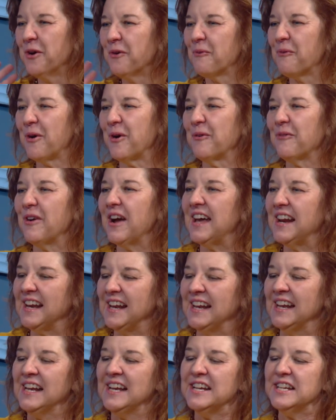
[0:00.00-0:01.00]
We're
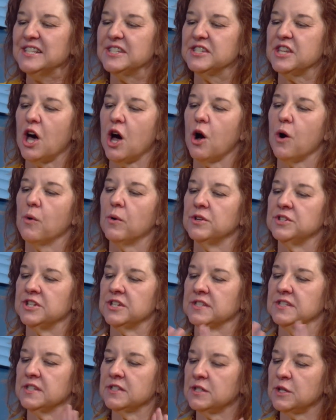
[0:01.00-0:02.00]
ready. So
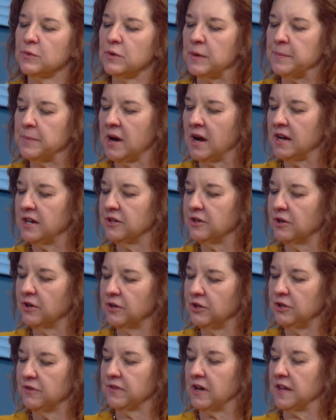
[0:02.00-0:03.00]
just as a
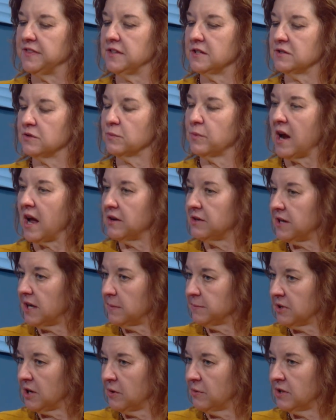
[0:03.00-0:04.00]
reminder, you've got this
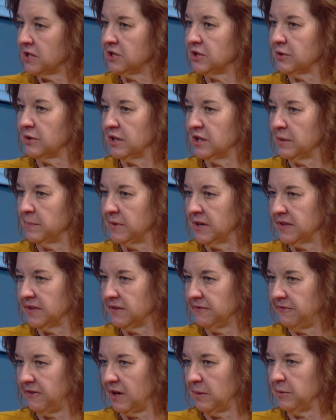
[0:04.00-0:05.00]
roundup going during the month
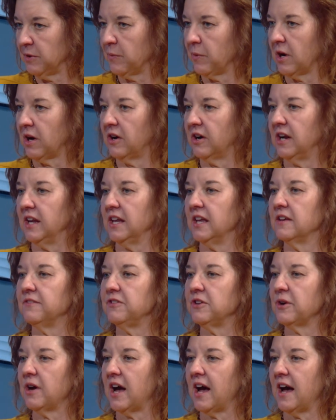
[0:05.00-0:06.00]
of February. Mm-hmm. If
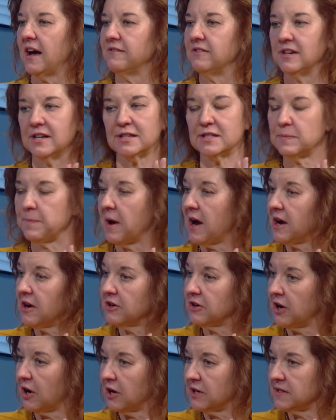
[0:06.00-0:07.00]
you have an
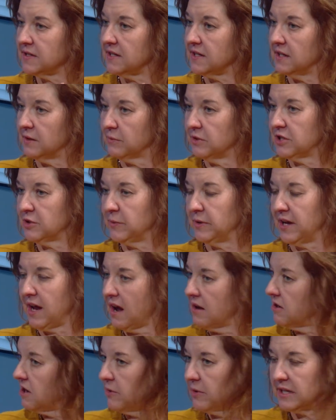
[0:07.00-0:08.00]
expired car seat, which we
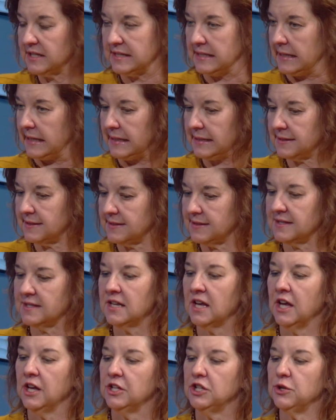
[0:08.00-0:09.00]
now know exists,
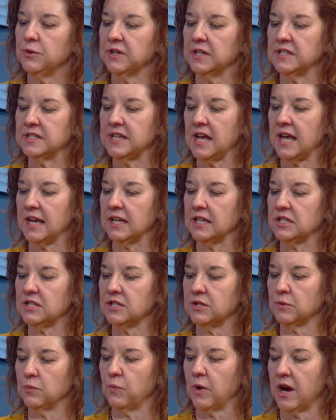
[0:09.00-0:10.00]
you can take it
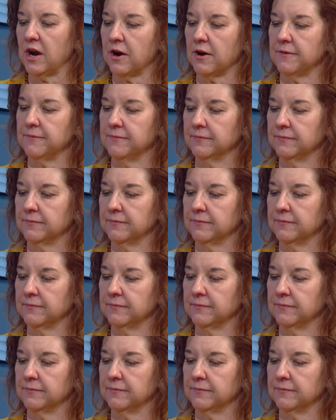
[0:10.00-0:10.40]
to where?